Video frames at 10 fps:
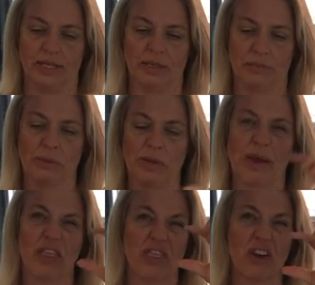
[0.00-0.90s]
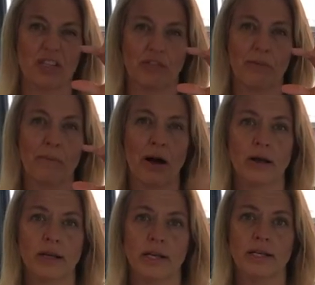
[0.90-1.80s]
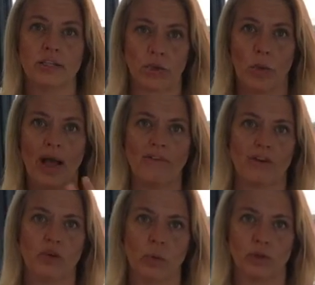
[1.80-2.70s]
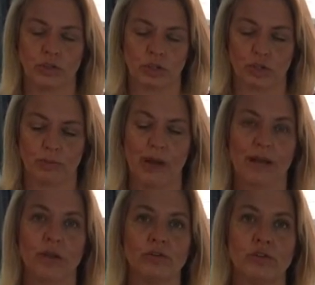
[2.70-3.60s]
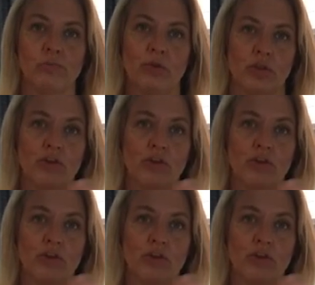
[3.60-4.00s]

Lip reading: probably about 1/3 of a mug. So whatever you want to do, but I'll also put the